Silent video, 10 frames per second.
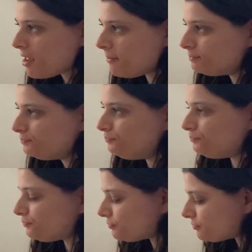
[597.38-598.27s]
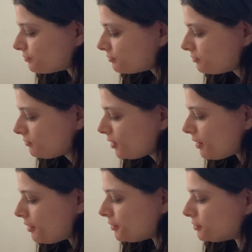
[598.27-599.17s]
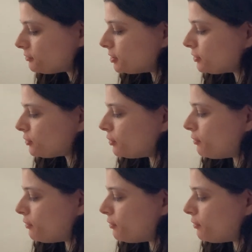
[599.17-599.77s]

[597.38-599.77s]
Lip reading: I didn't want it to go